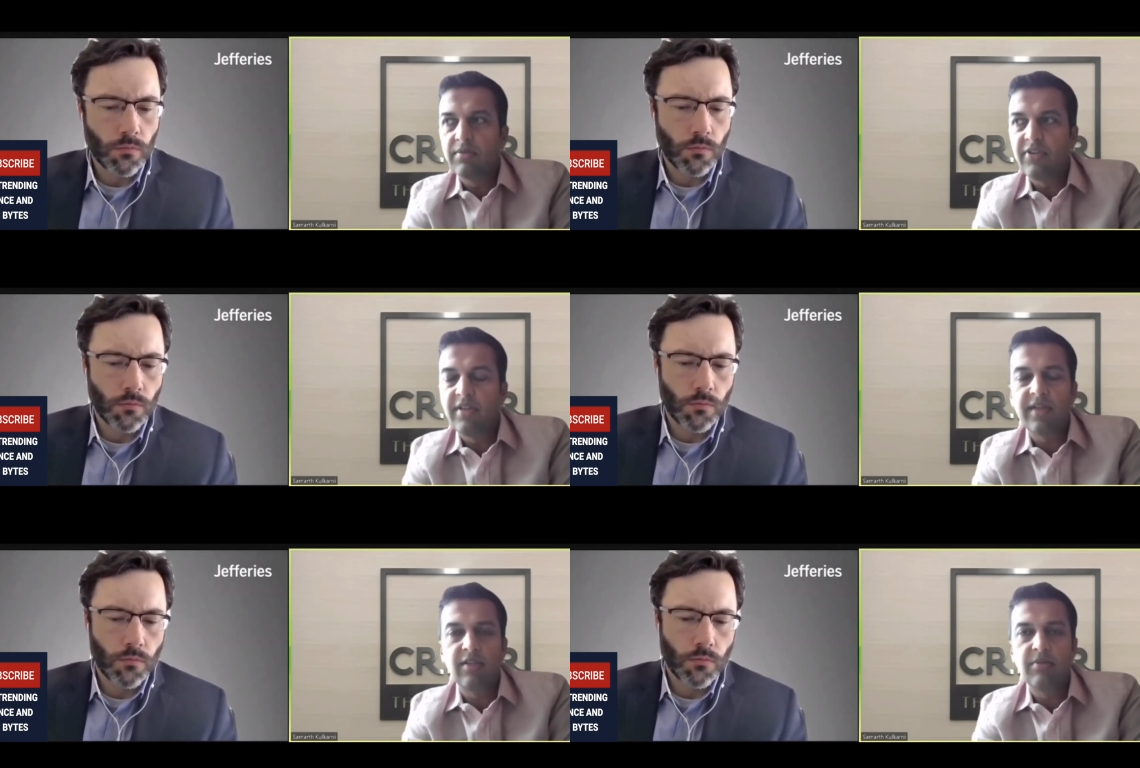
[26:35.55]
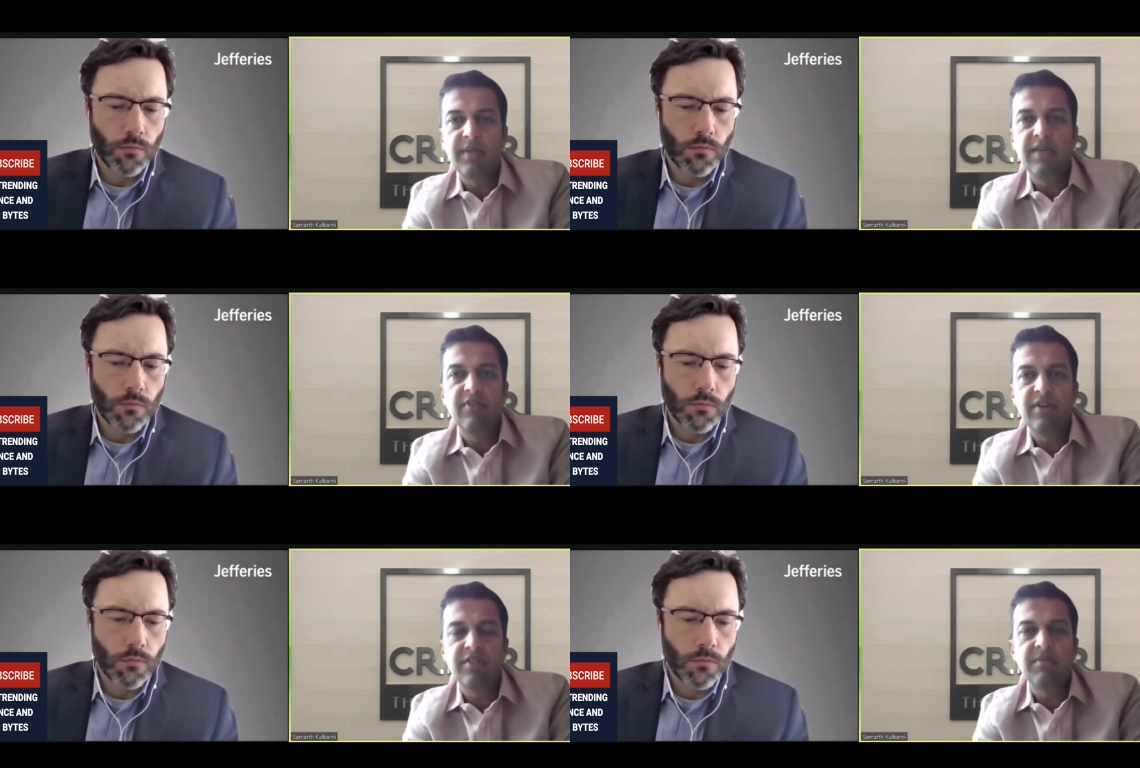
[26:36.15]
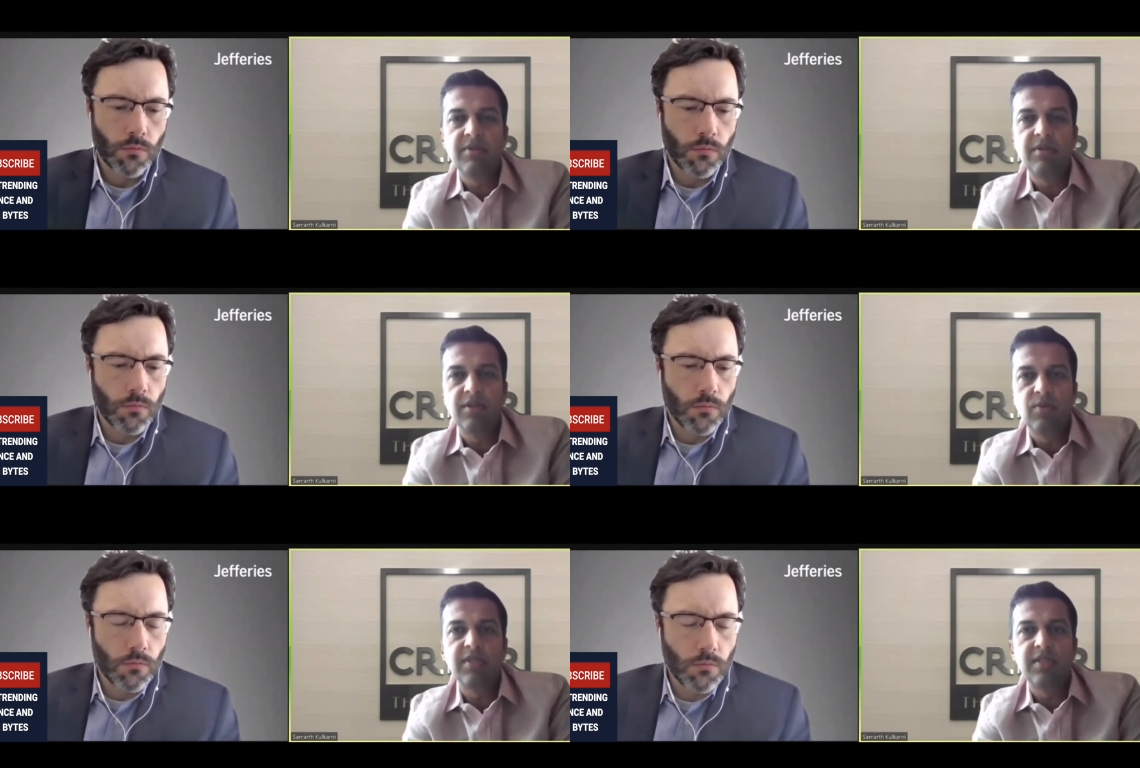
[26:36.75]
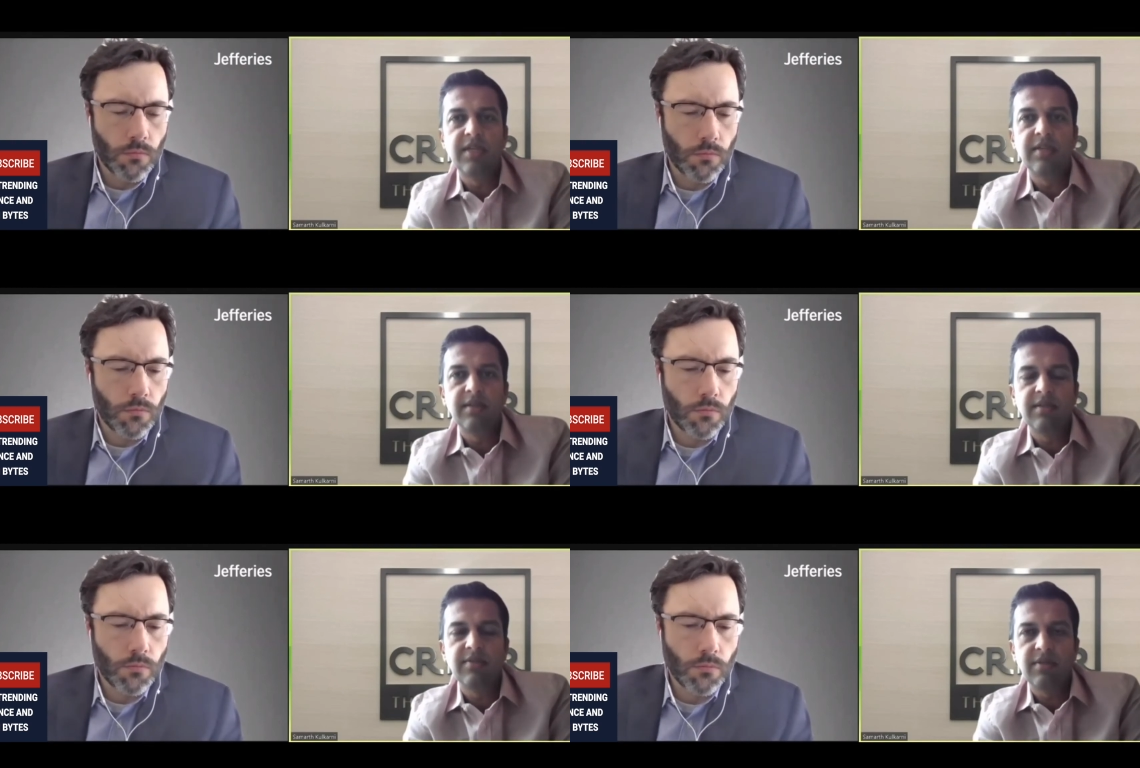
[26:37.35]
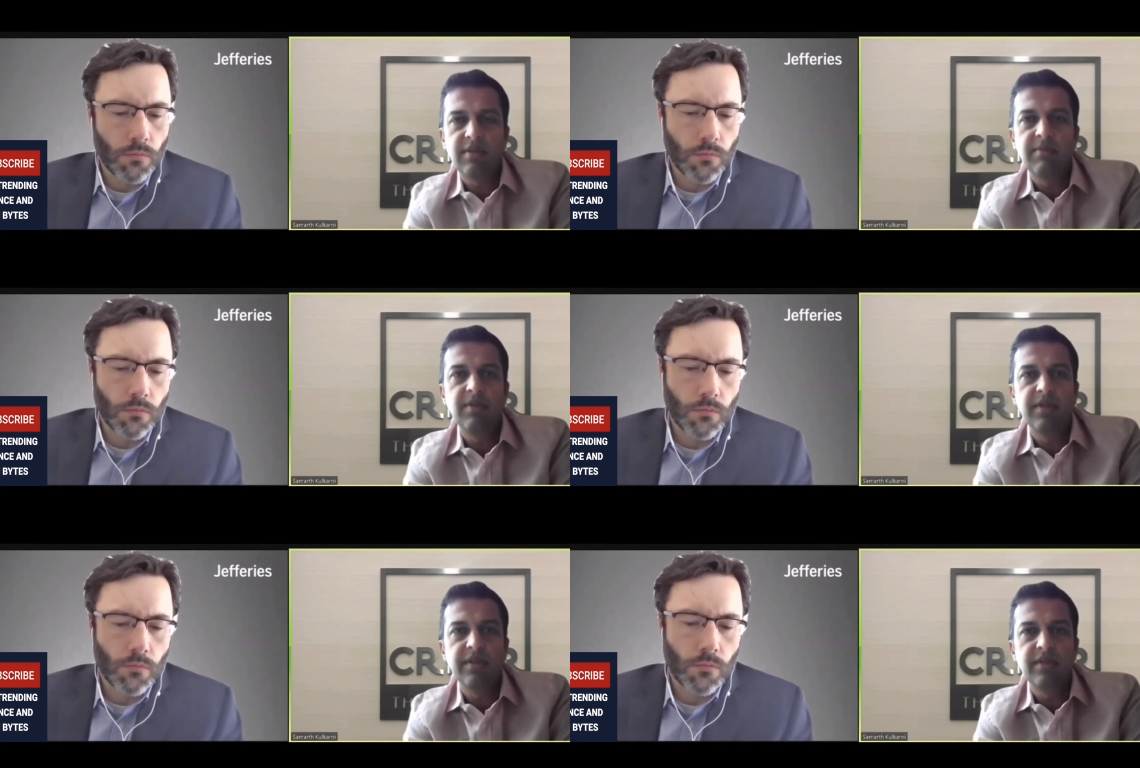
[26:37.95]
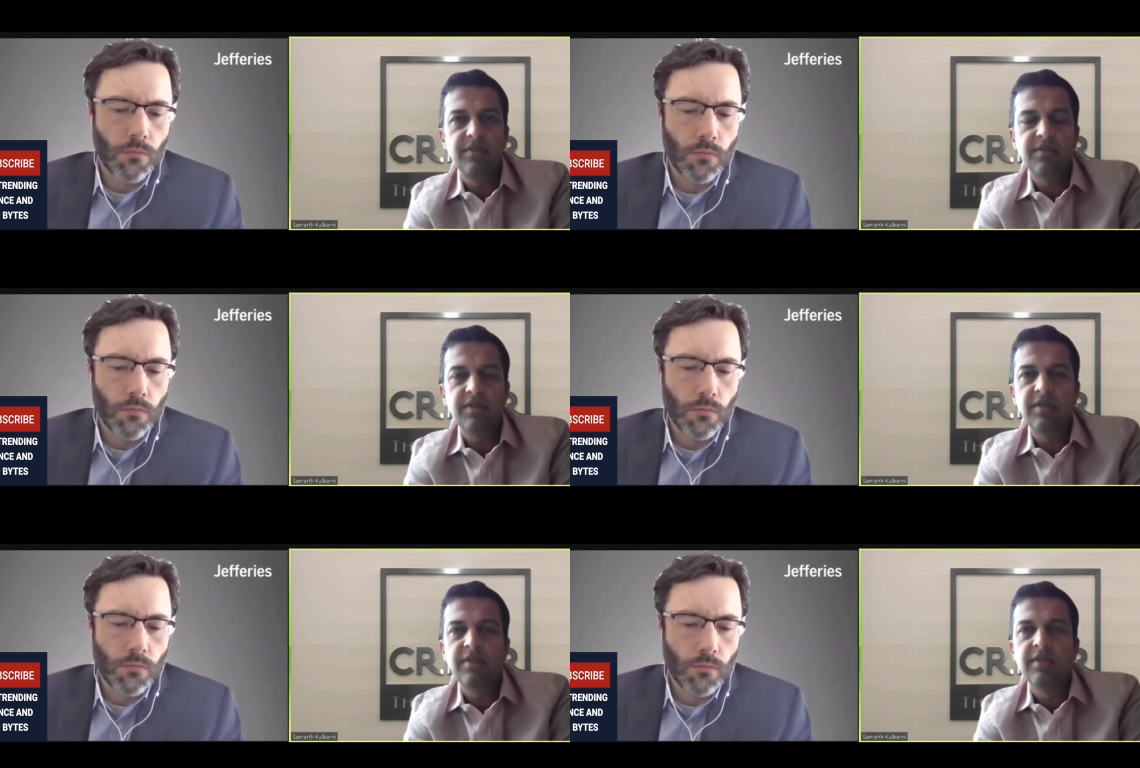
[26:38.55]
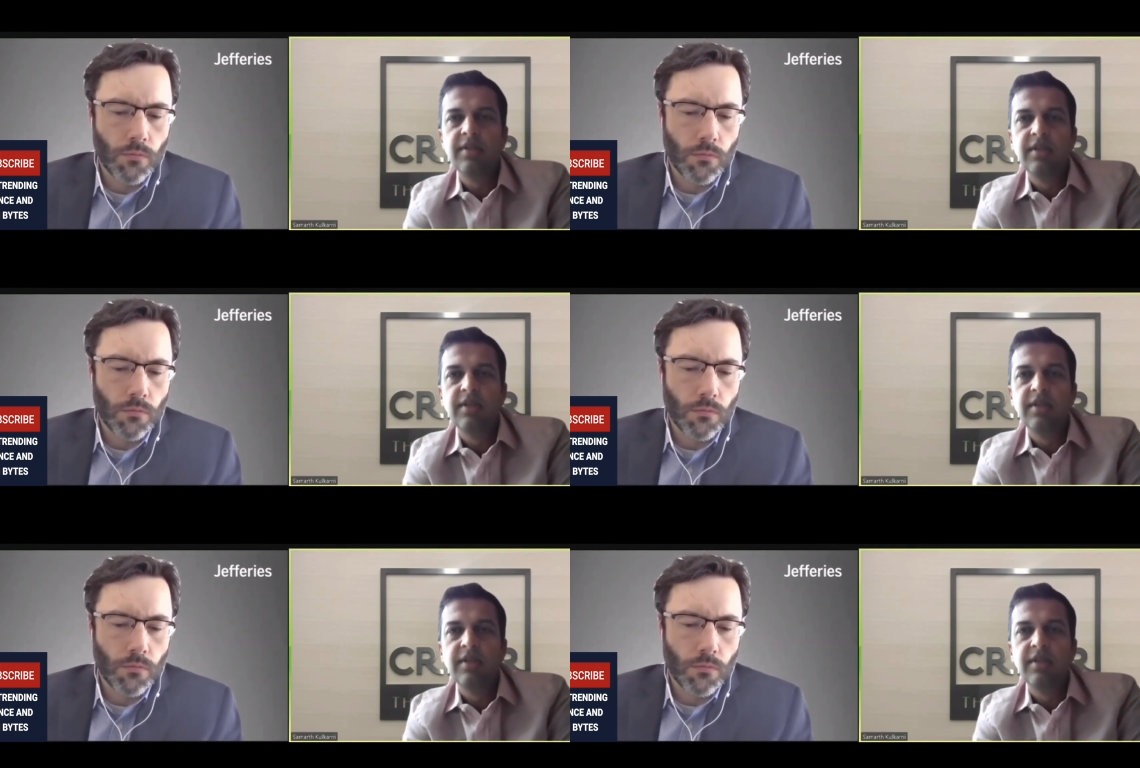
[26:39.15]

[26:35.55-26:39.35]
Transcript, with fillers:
Speaker 1: very likely to behave very similarly 110. It's a heme malignancy.